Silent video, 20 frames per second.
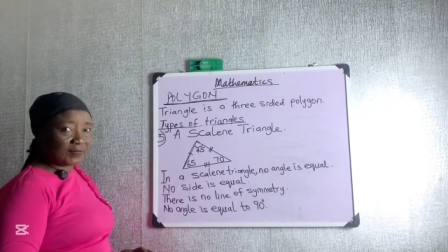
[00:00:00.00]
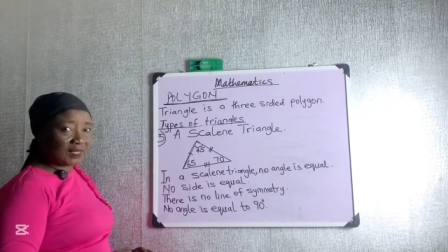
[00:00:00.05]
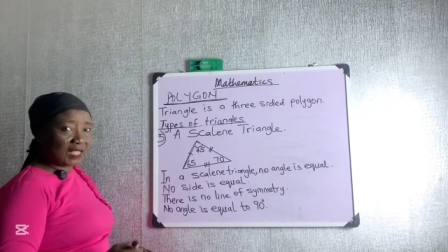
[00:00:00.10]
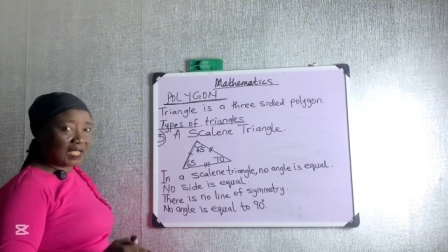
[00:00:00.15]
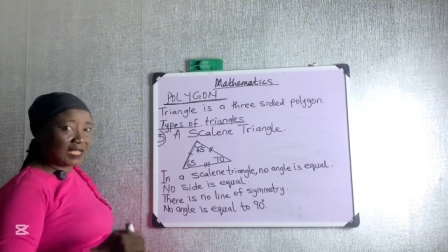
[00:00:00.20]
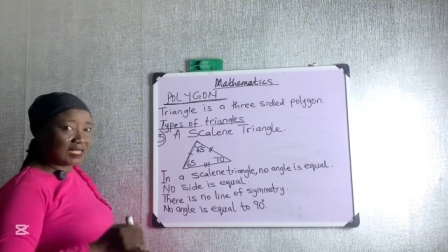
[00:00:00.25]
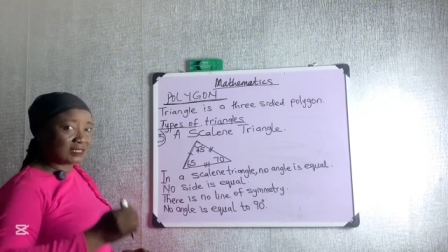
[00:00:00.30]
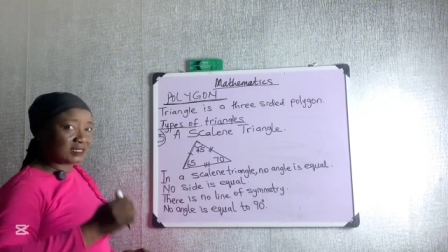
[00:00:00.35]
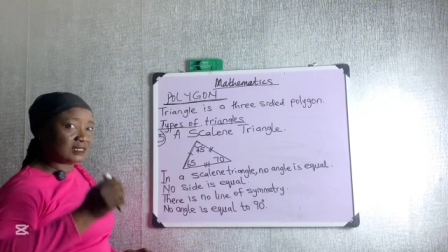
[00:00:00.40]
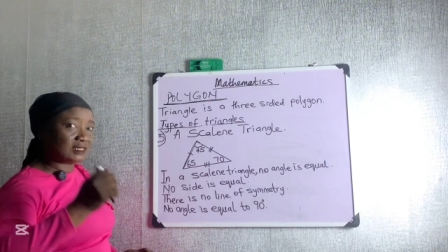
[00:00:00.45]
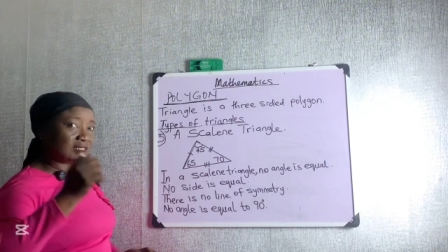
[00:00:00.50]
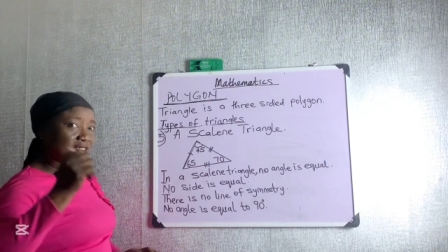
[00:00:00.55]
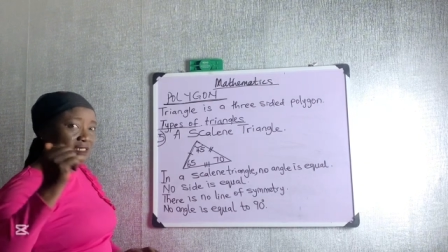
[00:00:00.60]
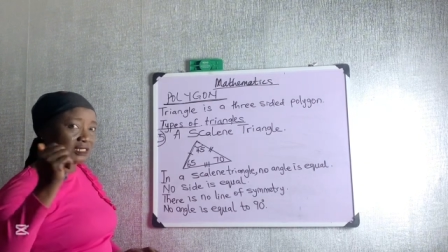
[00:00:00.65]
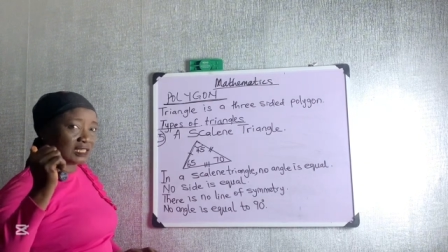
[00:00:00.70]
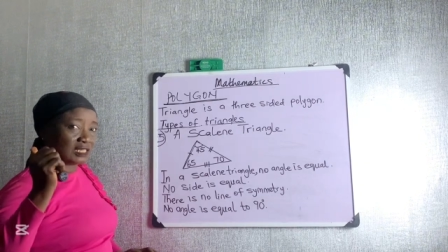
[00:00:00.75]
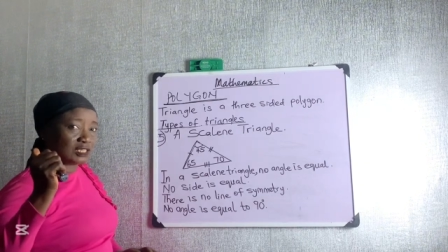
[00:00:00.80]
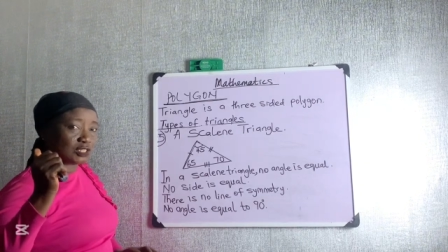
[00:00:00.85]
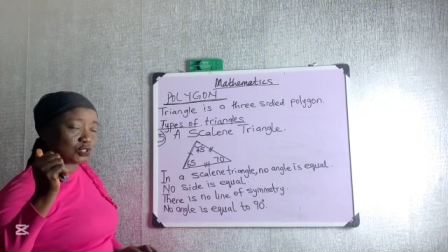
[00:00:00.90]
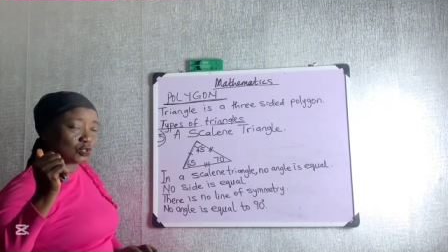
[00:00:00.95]
as in the
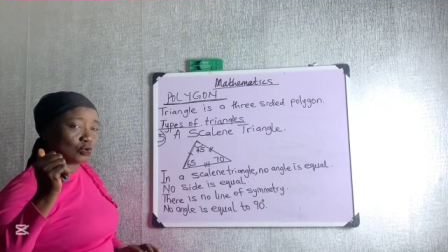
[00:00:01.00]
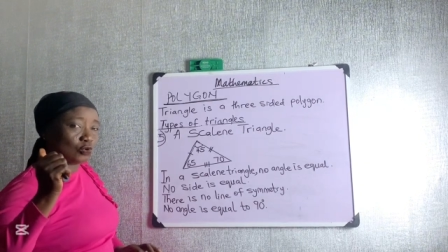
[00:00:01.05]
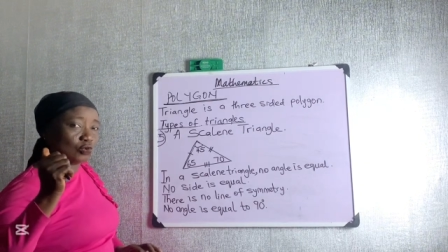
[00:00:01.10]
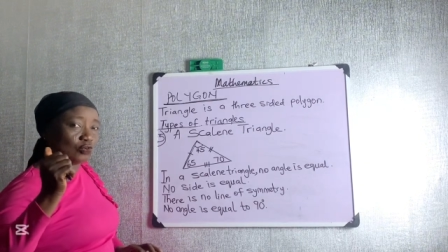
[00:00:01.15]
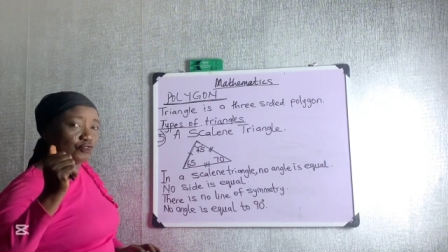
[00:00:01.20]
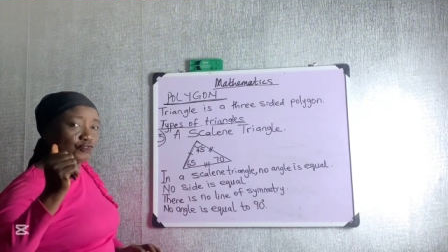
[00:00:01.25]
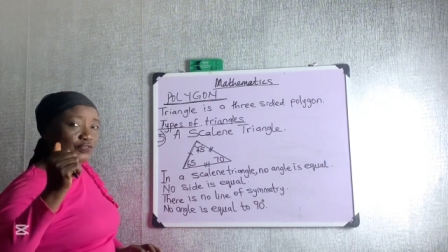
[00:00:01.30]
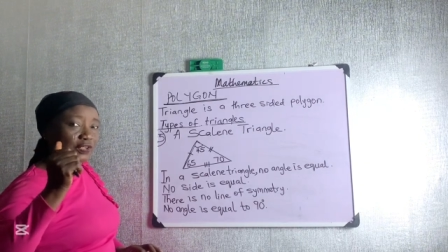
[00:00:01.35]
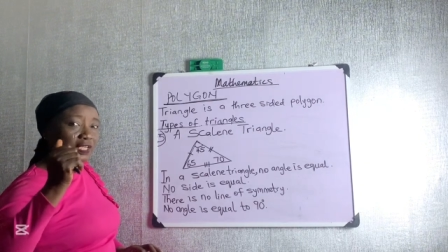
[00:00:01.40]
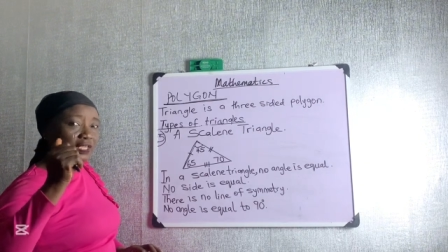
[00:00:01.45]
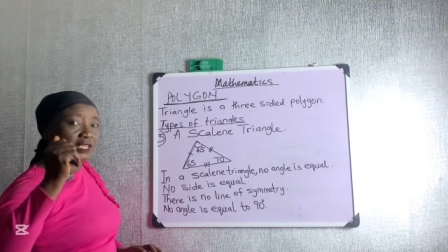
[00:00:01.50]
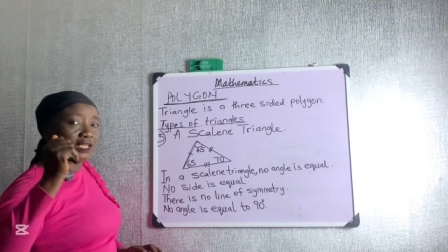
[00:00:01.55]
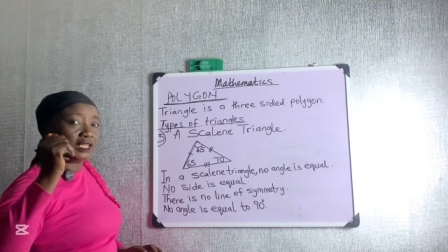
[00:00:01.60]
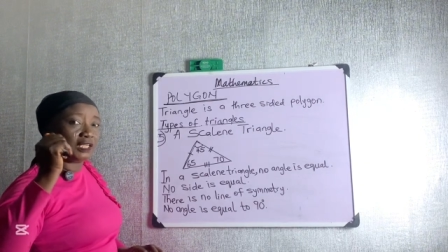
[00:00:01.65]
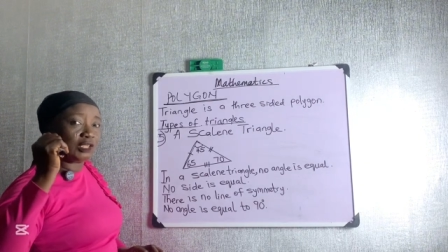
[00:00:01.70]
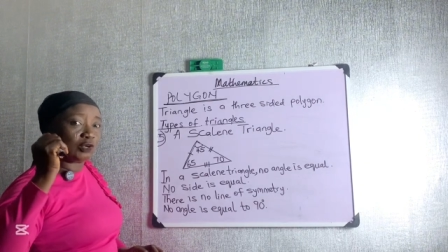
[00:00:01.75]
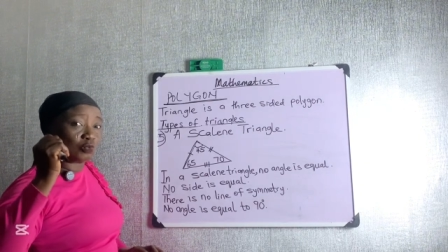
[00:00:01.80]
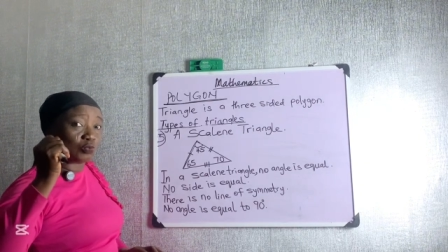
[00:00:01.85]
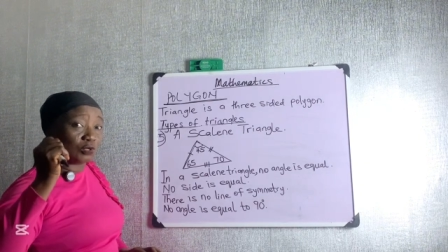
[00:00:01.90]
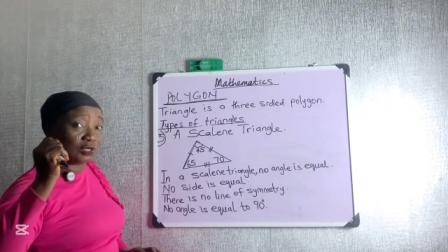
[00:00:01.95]
case of a
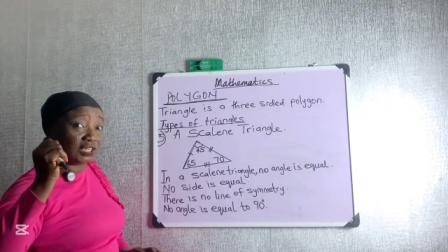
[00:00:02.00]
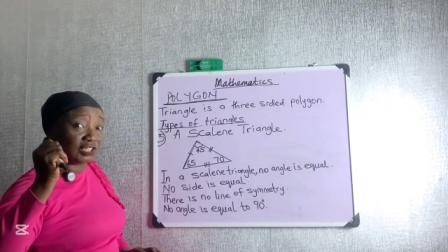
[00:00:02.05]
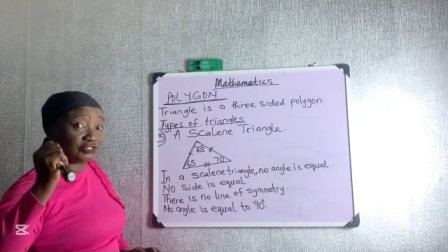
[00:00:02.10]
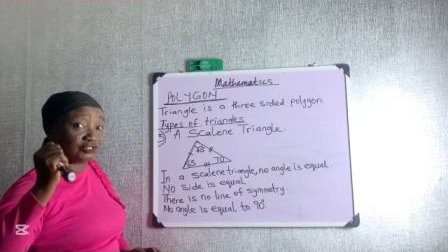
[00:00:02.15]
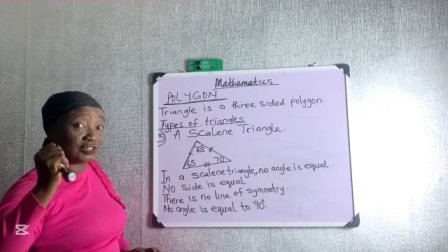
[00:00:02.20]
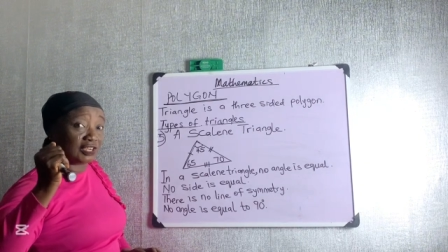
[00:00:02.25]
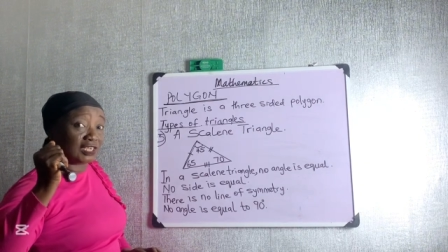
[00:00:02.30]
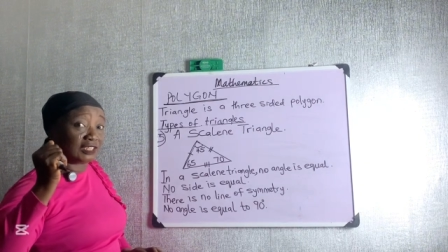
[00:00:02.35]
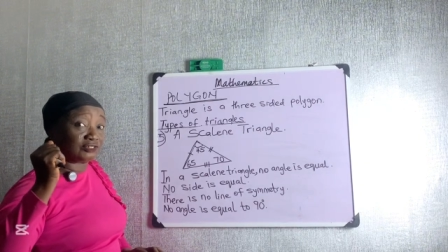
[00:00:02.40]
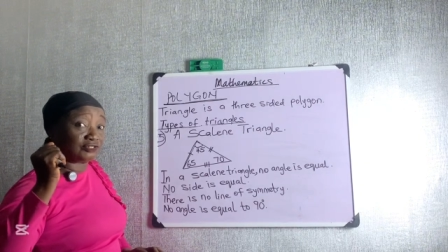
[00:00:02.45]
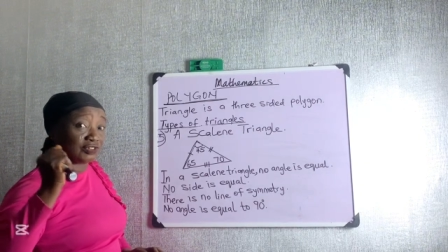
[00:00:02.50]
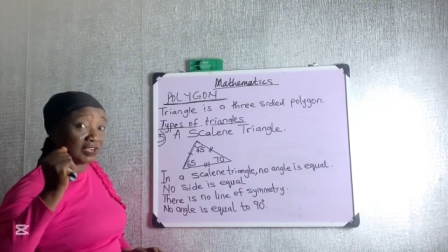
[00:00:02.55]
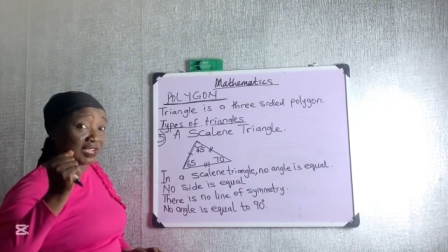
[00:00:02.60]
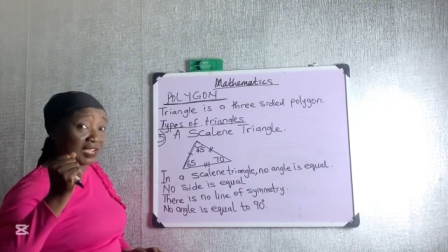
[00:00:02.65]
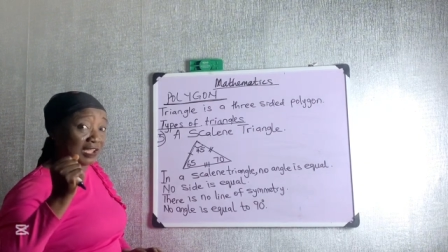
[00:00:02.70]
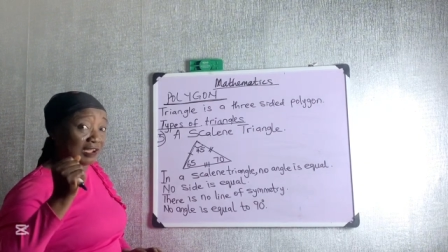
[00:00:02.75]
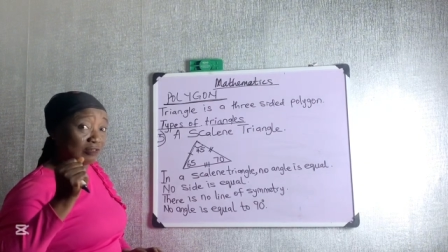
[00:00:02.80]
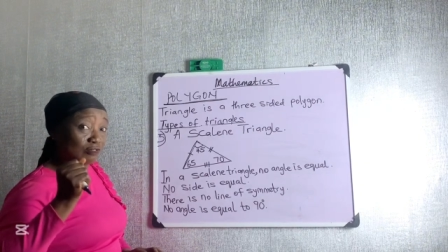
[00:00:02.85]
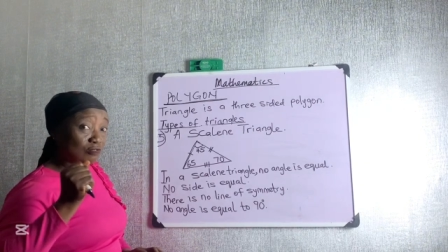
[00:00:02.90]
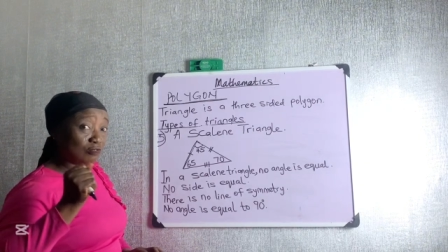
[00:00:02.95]
equilateral
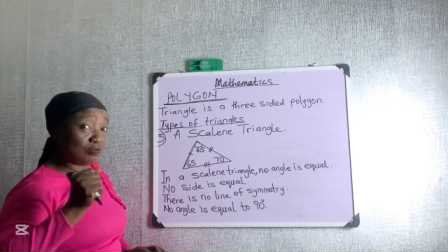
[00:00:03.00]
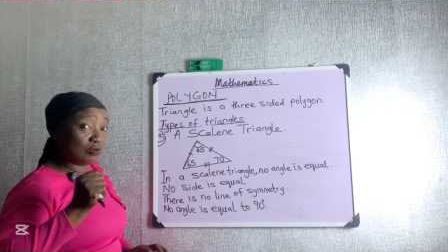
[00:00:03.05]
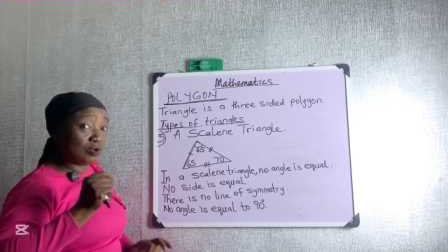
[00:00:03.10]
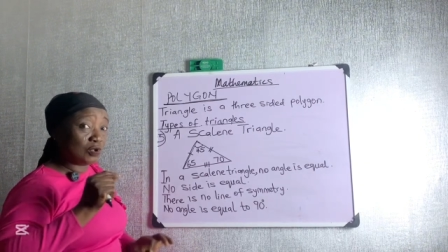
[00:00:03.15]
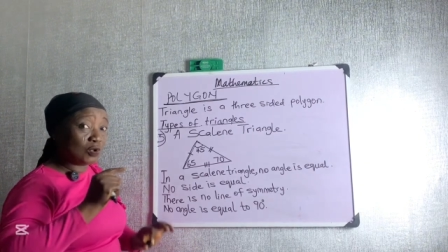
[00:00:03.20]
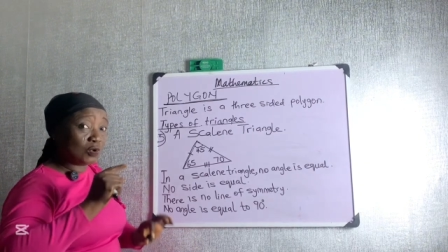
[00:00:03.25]
triangle,